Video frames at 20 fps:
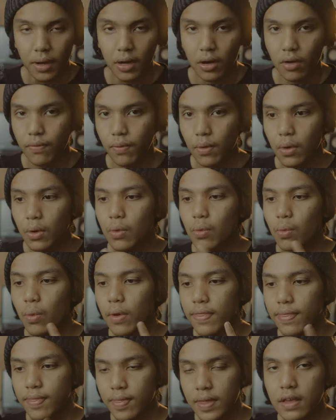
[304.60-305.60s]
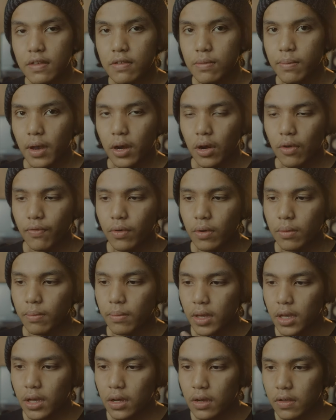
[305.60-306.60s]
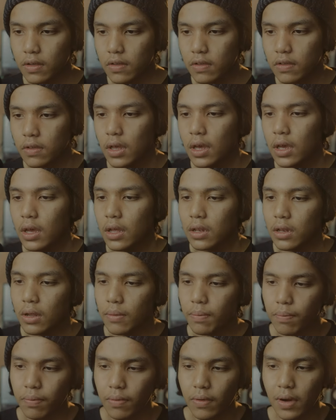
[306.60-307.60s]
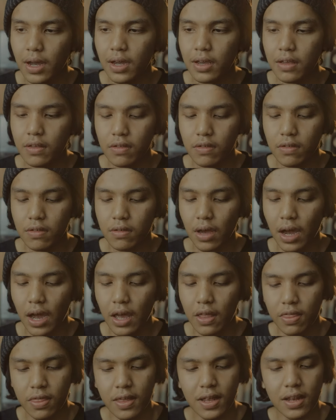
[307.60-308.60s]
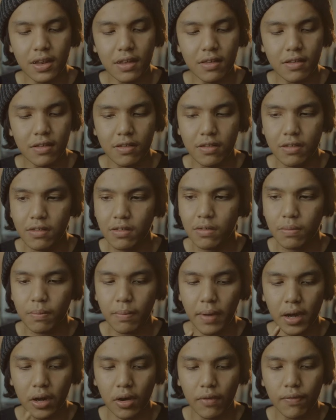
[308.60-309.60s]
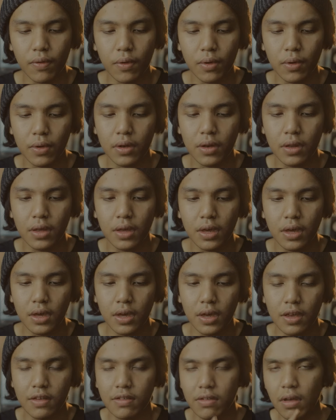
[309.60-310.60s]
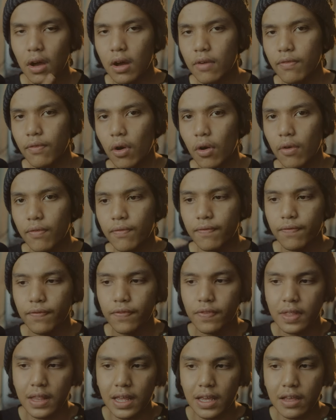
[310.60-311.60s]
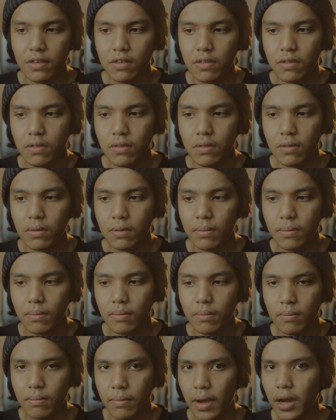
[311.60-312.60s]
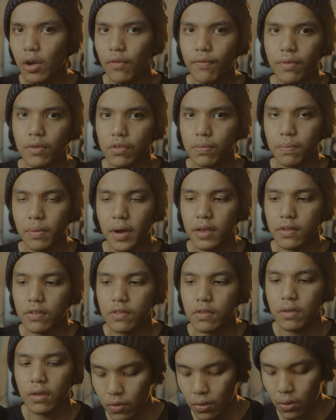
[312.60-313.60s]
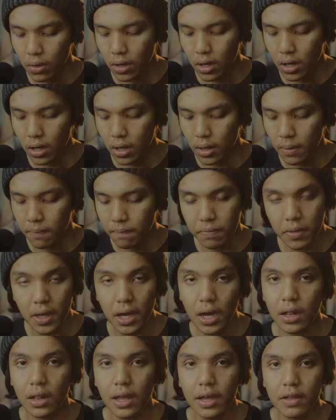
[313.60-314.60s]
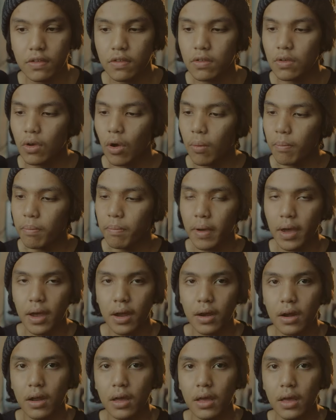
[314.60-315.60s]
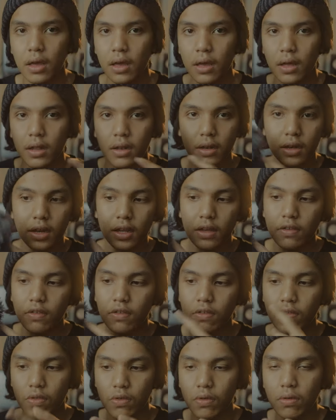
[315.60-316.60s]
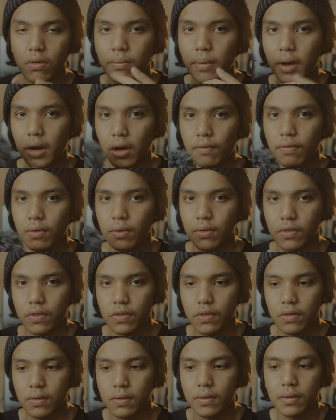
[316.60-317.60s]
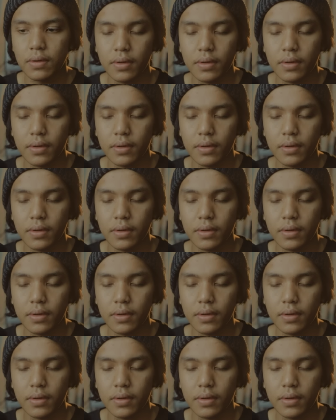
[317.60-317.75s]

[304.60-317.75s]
microphone with this microphone because the price, I think this microphone is half of this microphone's price. So yeah, let's compare these two microphones.